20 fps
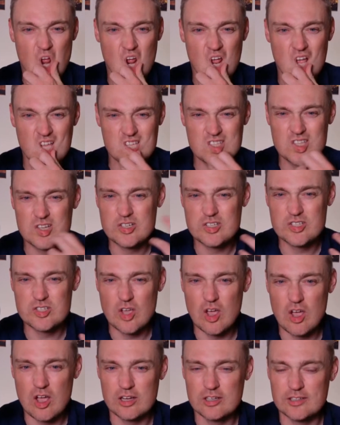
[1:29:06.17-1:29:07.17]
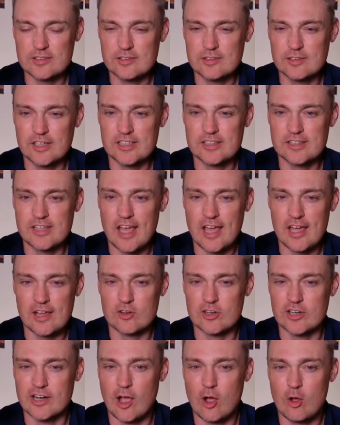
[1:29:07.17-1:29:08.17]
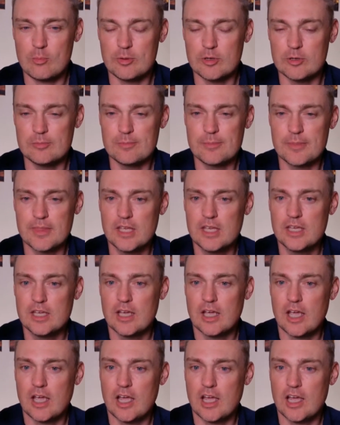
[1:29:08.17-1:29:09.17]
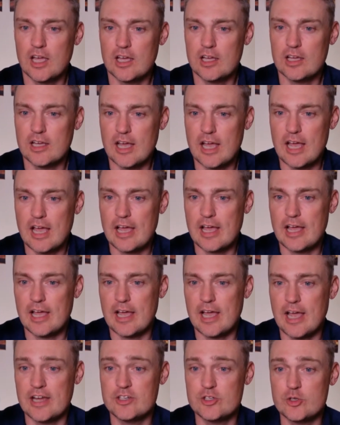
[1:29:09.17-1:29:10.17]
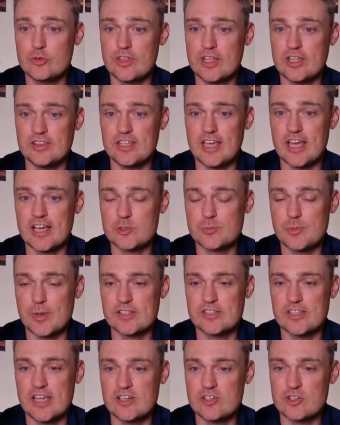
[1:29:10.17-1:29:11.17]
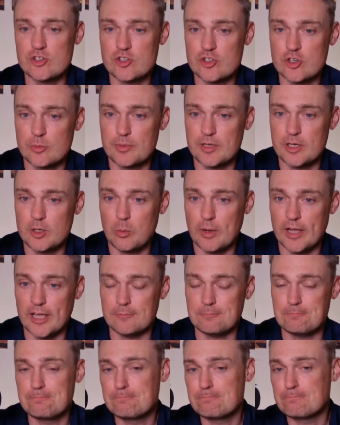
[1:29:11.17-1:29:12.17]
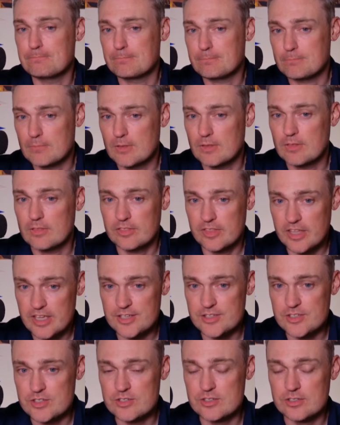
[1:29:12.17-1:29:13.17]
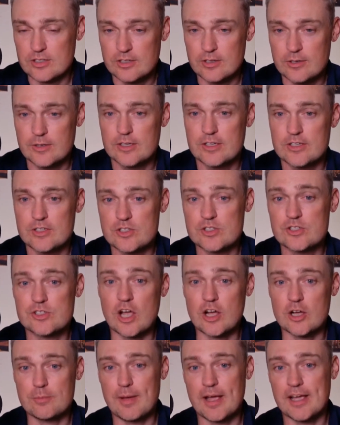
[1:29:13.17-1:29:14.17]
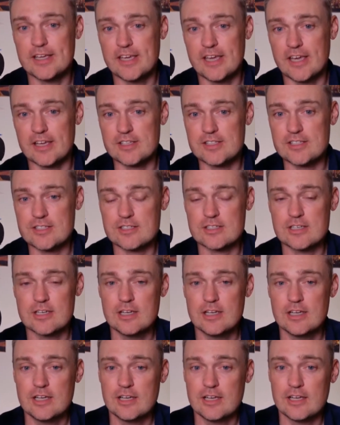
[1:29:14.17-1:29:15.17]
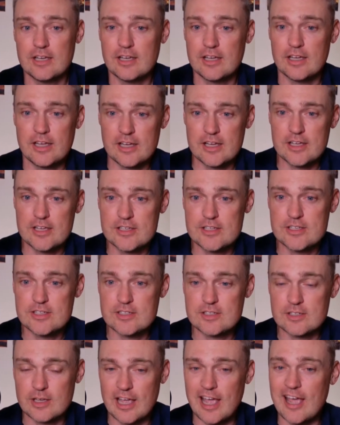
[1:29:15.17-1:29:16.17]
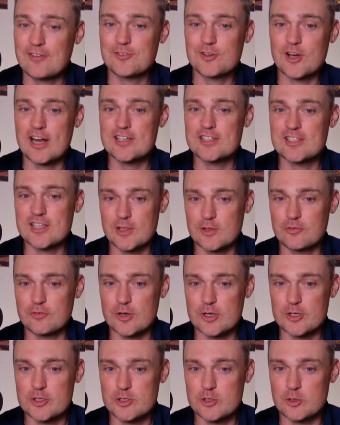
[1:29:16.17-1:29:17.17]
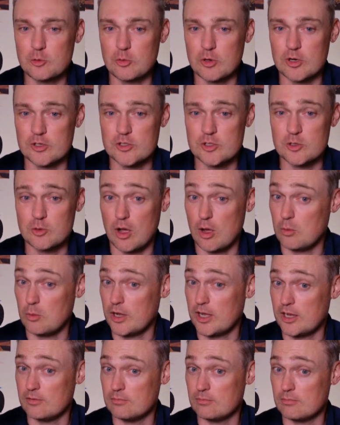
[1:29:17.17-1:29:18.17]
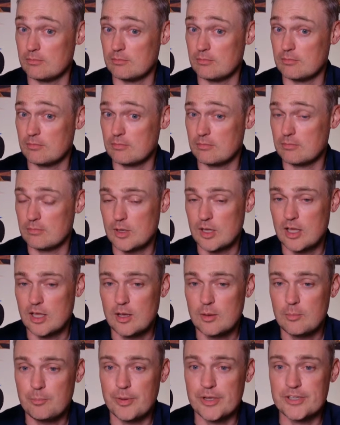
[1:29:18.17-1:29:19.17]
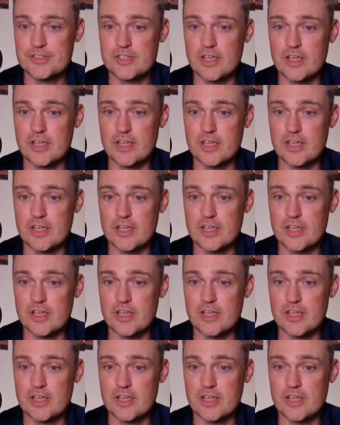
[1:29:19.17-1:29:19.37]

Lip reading: Isn't there a song like that or an album? I do think the expectation should be to win. This Suck My Kiss is, after I said the first 2 words, you all went, but